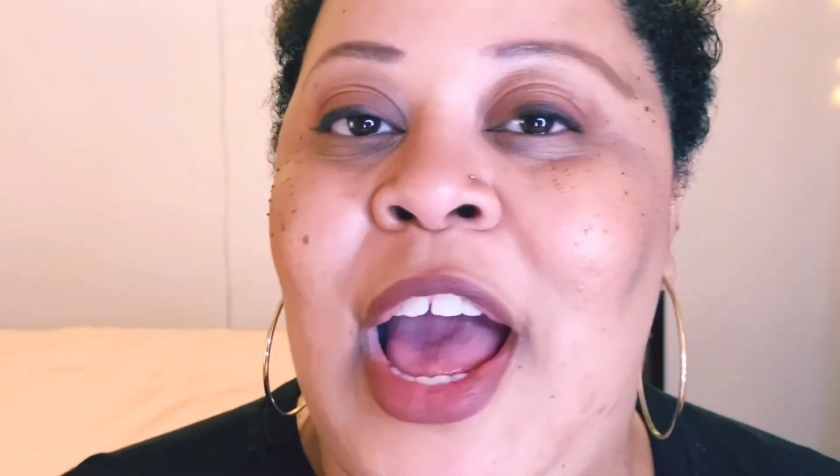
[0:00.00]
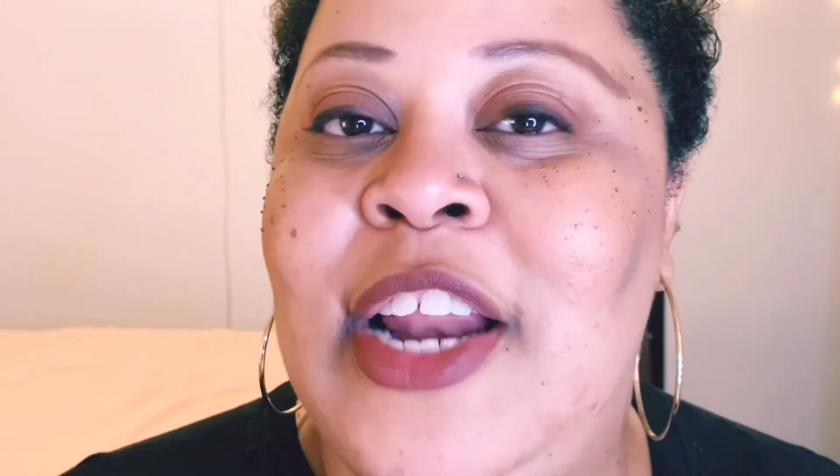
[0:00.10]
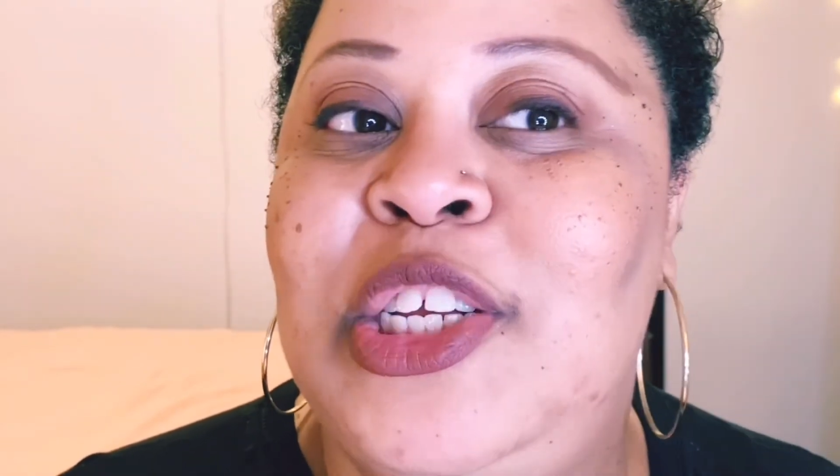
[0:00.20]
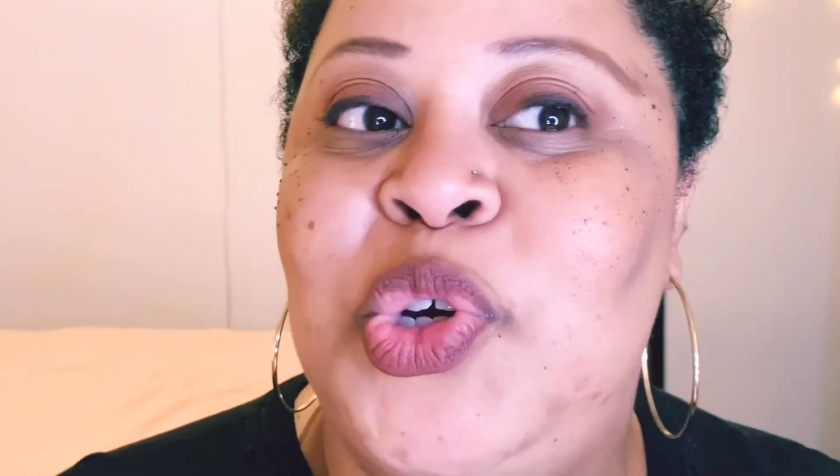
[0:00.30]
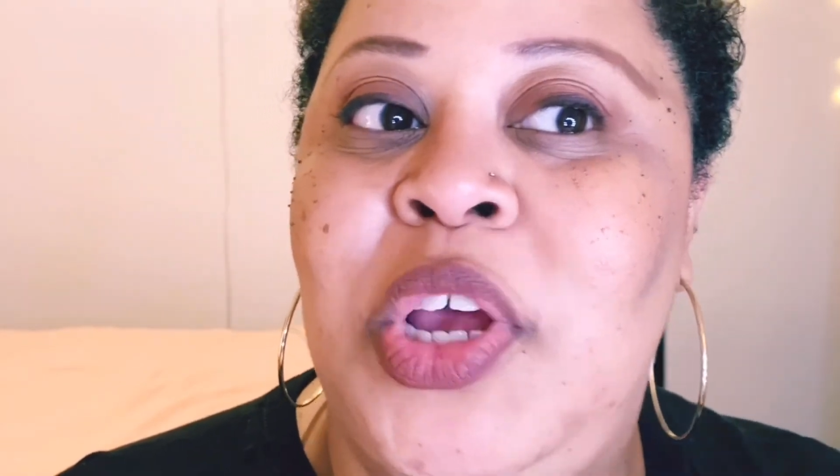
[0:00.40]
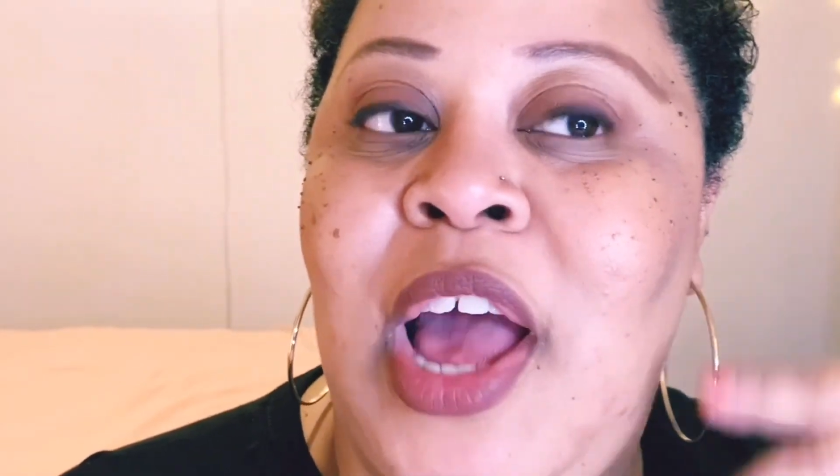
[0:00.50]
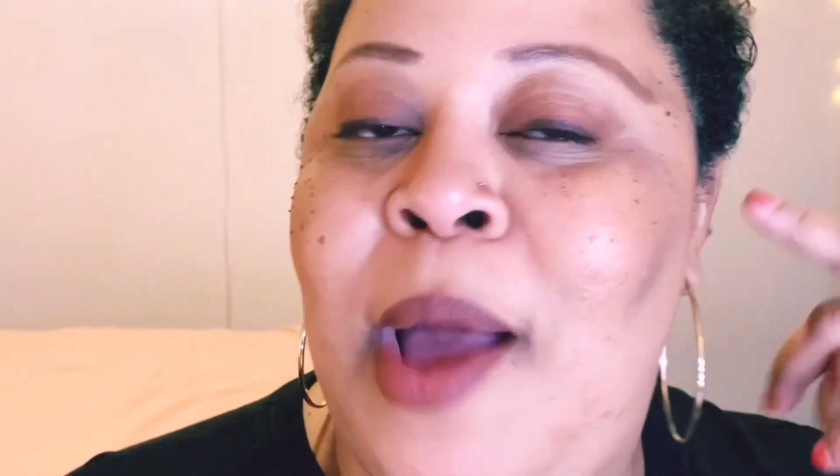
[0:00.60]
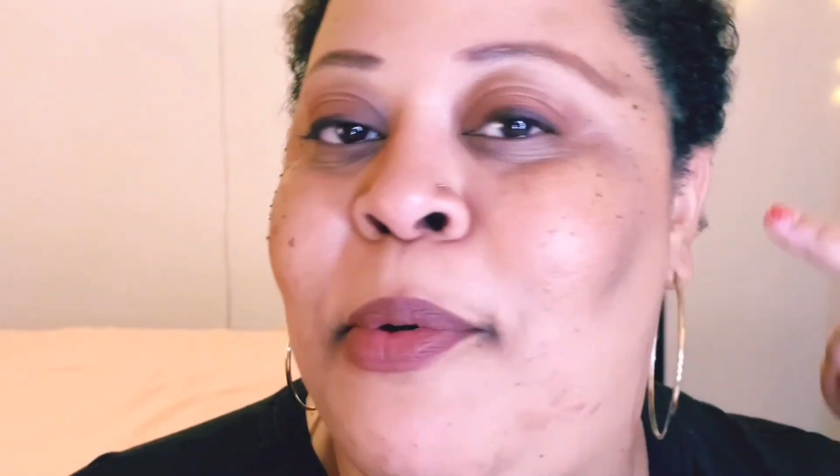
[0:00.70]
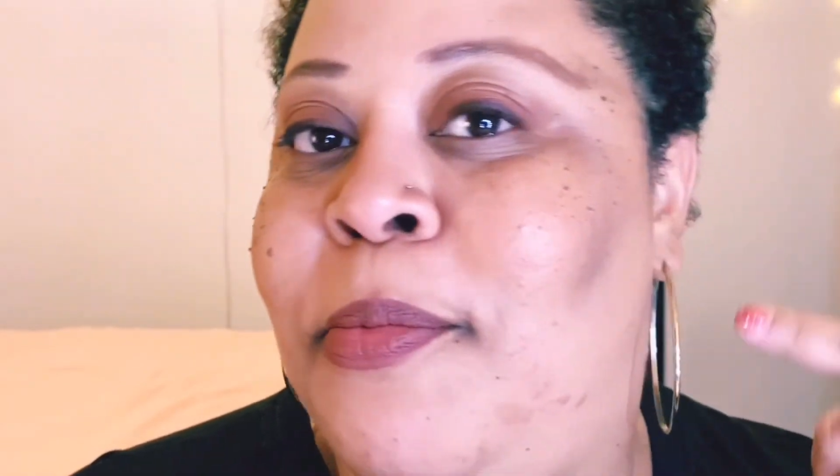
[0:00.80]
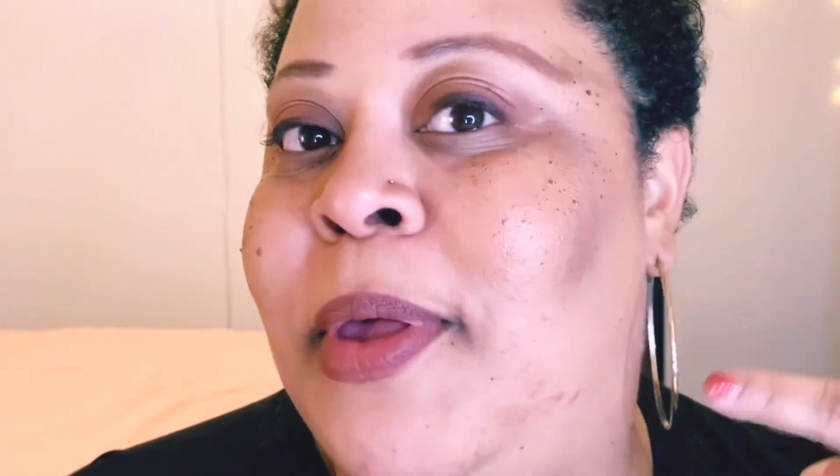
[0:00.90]
how to treat
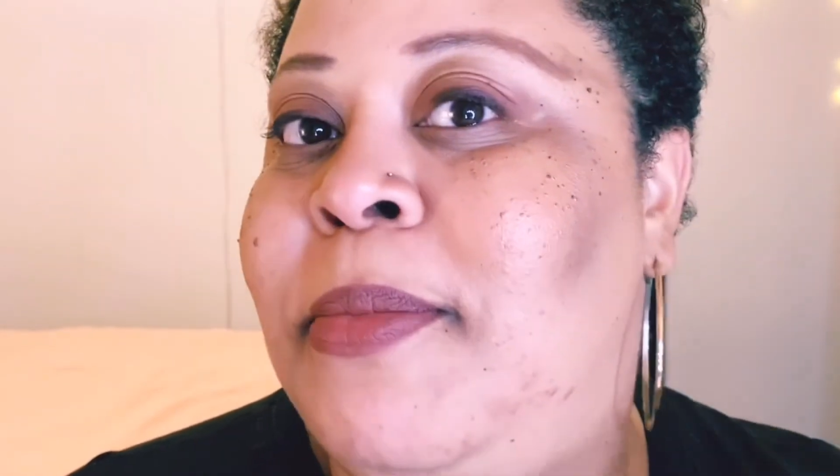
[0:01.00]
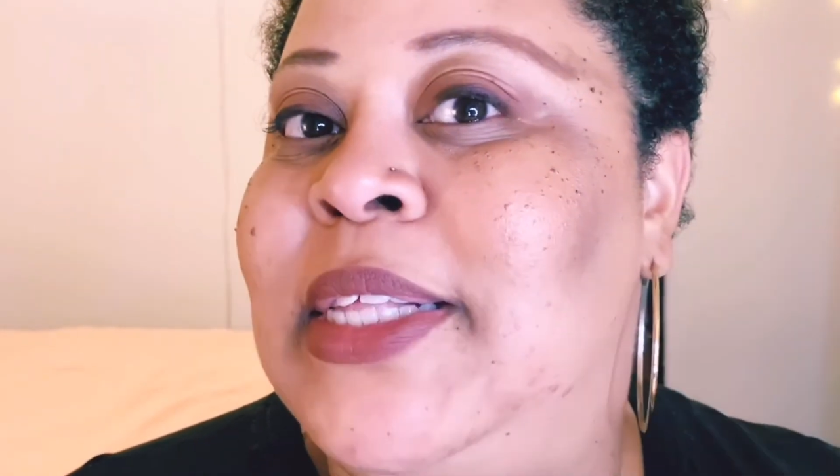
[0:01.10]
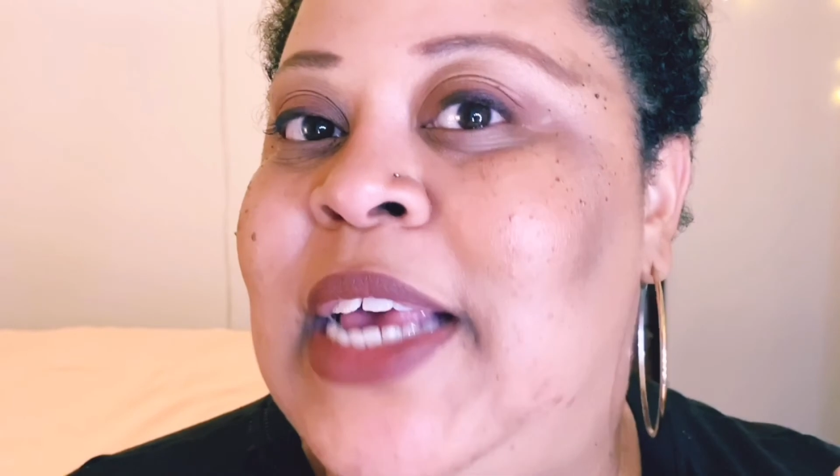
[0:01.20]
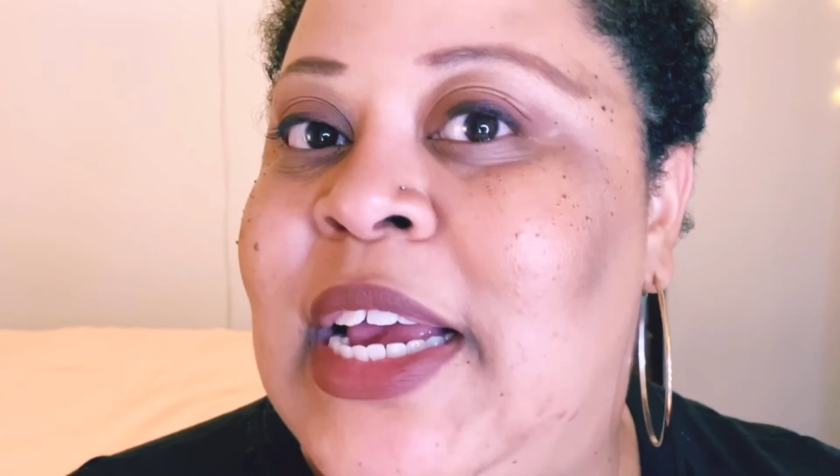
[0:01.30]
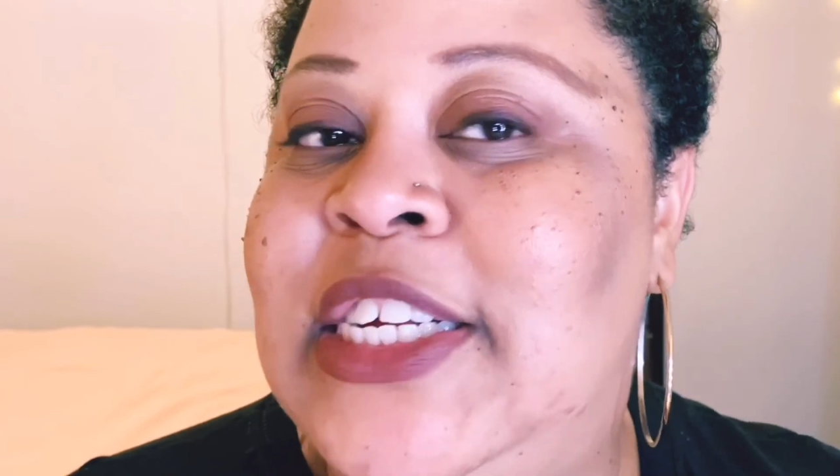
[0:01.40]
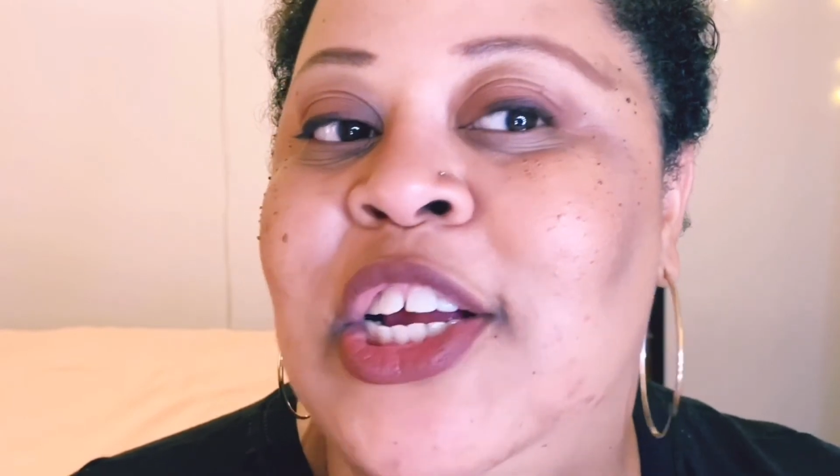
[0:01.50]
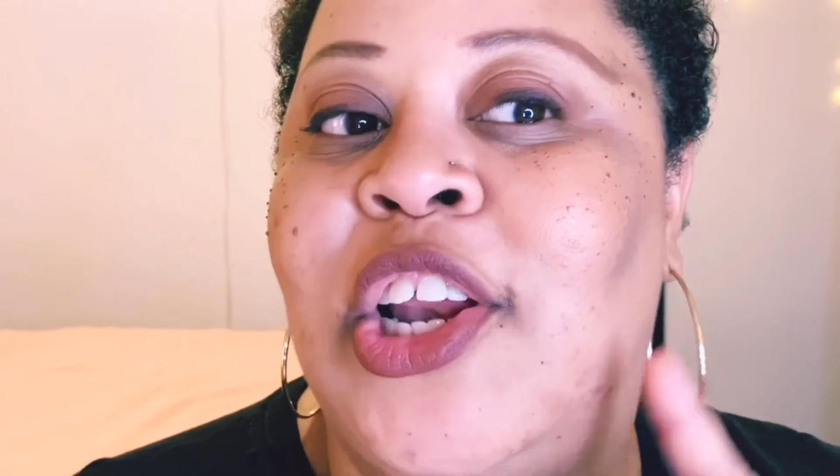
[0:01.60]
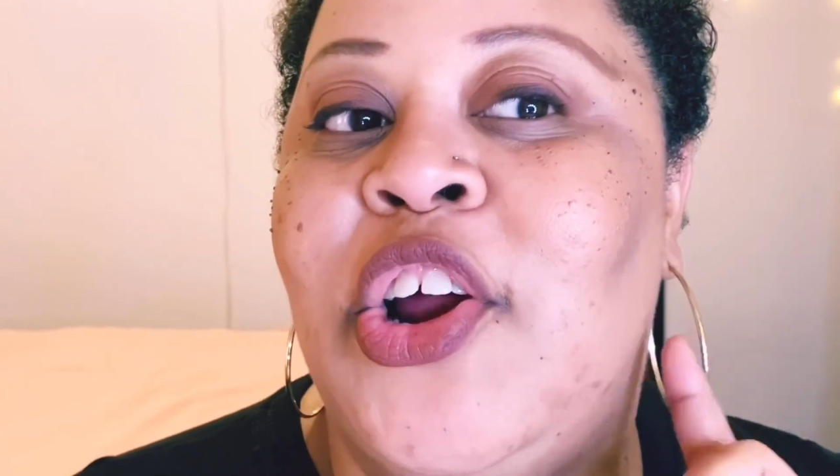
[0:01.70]
hyperpigmentation,